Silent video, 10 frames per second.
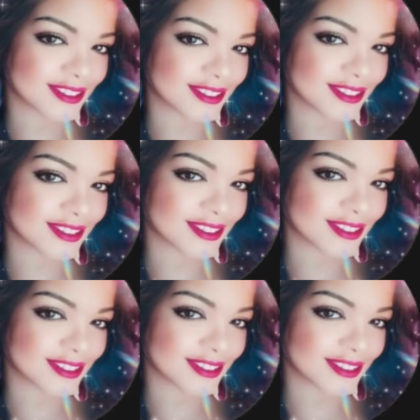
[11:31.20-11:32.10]

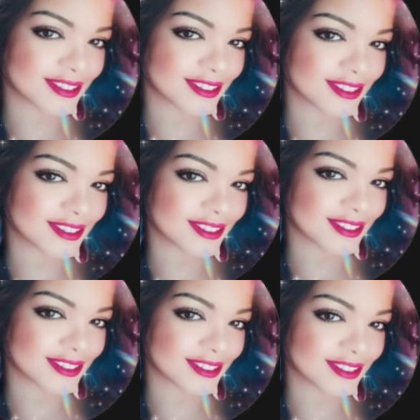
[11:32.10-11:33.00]
(no one is talking)